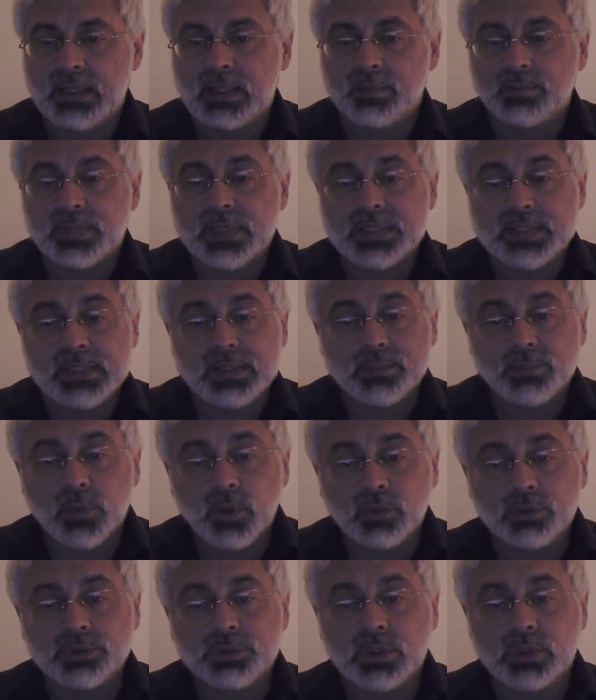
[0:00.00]
But the
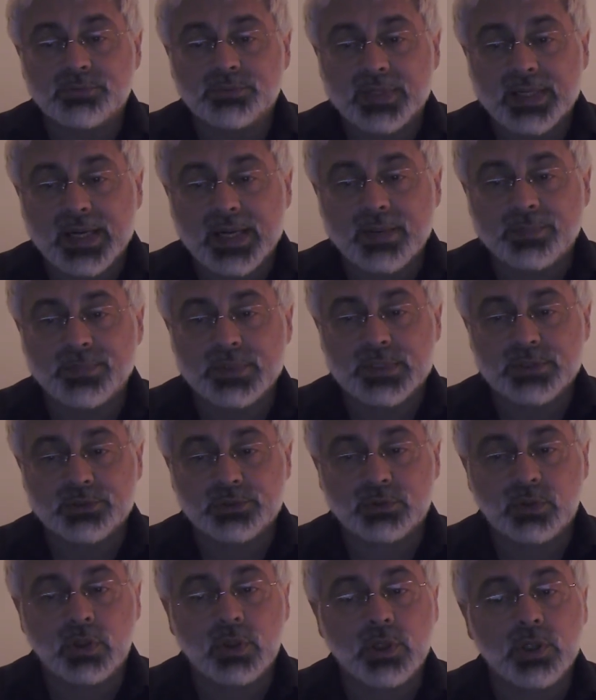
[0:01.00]
amount of
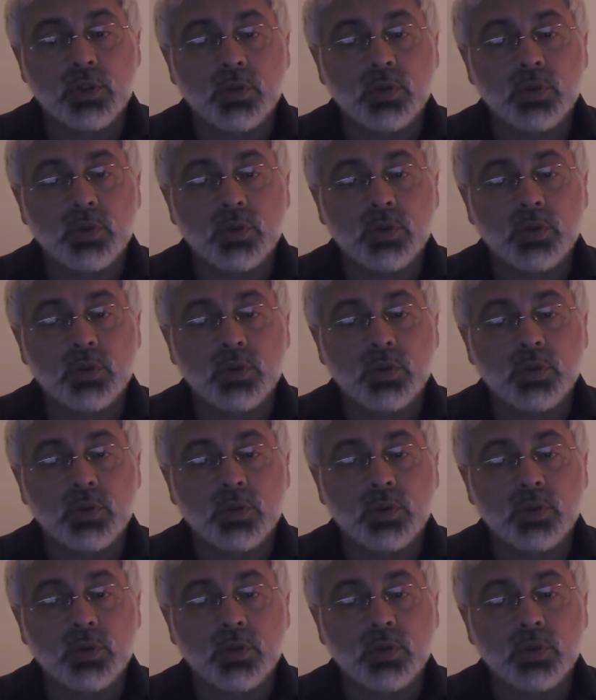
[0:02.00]
happiness or